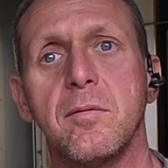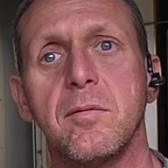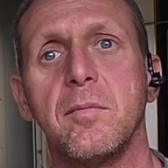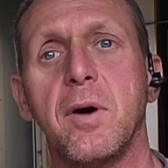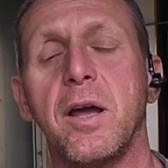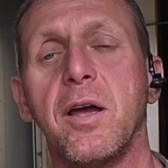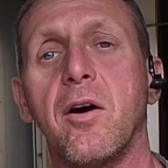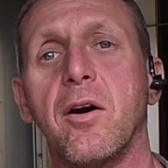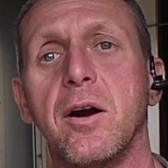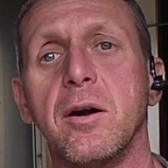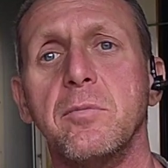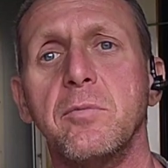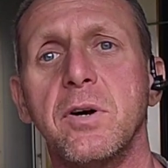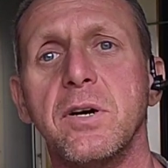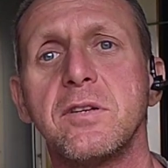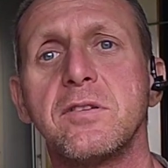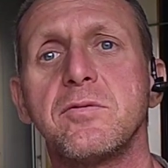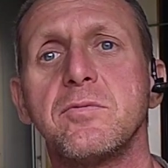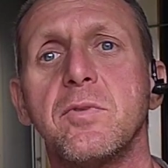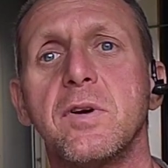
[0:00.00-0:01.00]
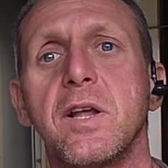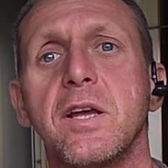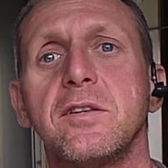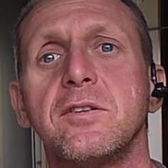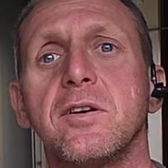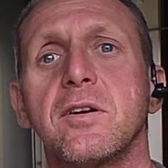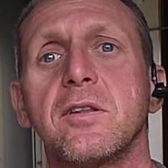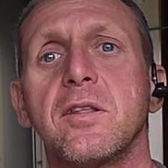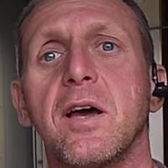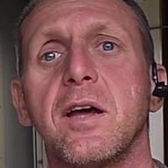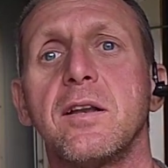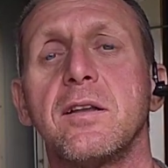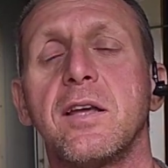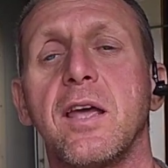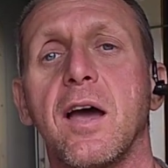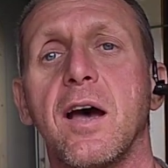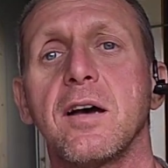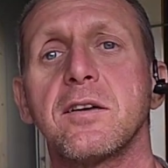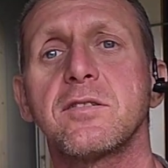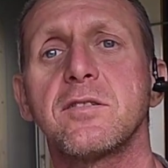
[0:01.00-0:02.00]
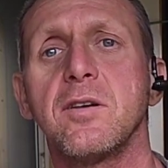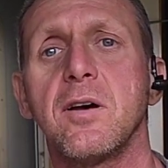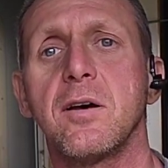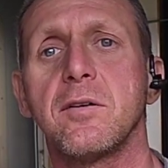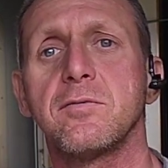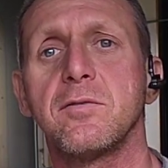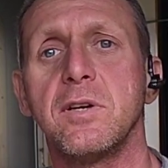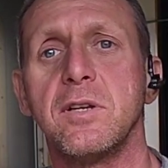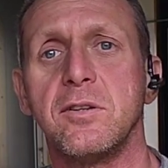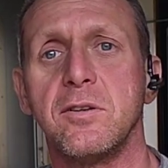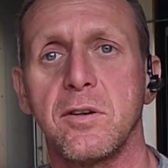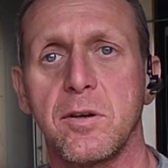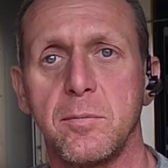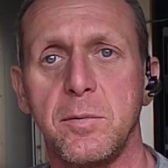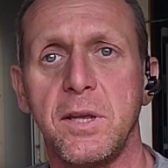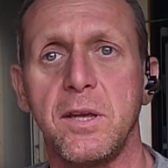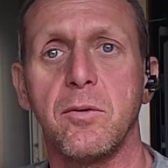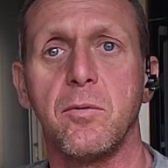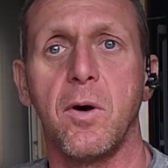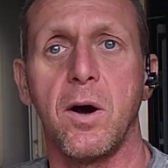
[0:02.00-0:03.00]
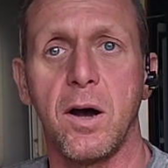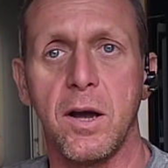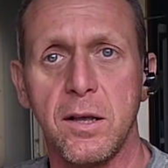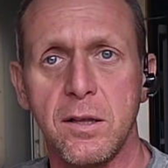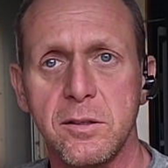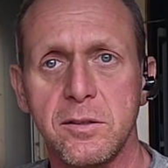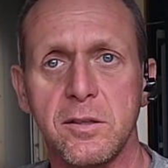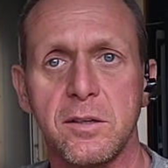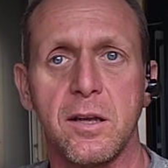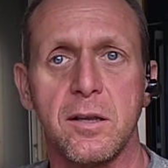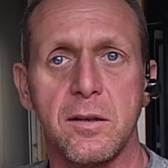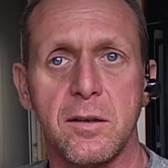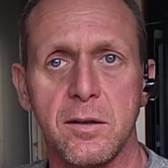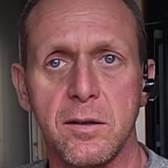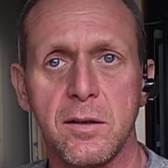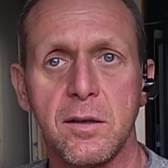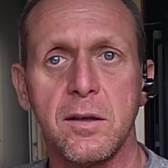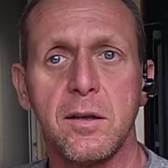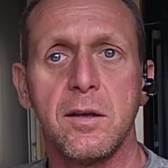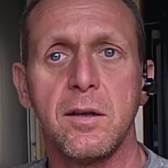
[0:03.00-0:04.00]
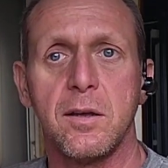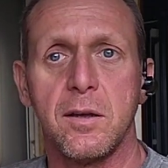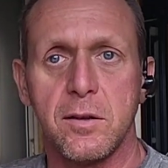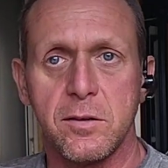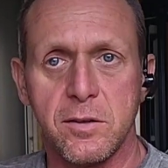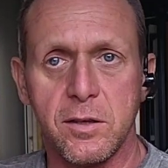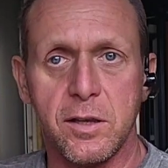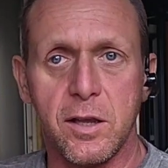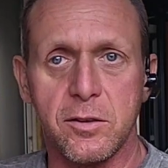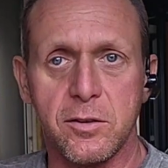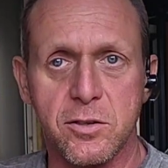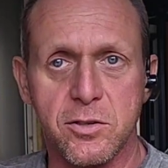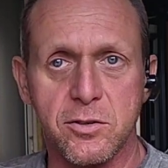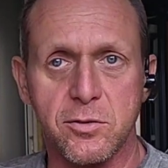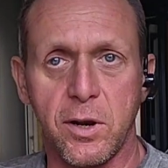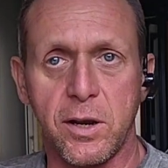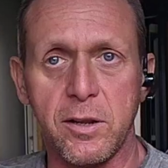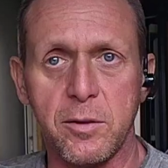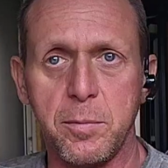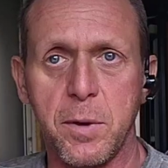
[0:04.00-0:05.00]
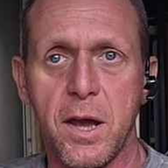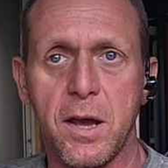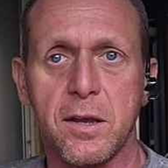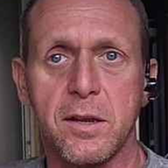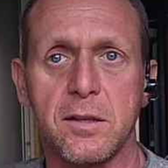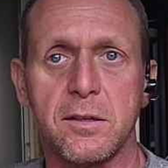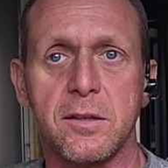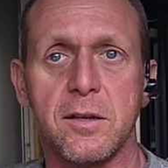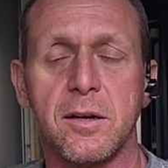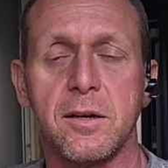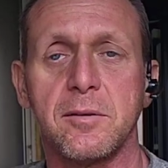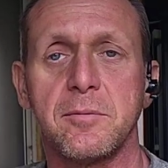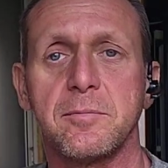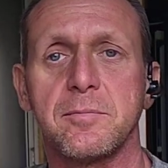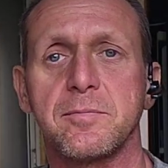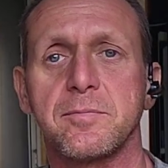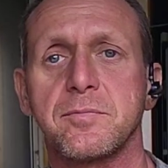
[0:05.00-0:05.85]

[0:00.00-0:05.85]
my arm was when I took that cast off. It took me a while to get the strength back in there.